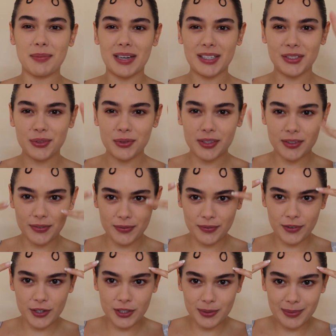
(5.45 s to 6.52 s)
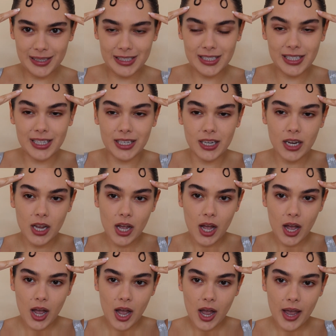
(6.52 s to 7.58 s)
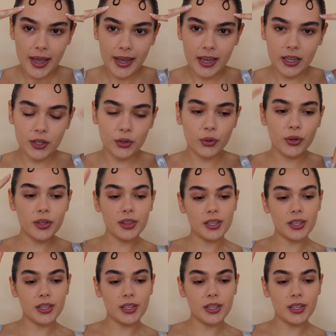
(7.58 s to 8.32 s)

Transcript: but I do want to first mention, ignore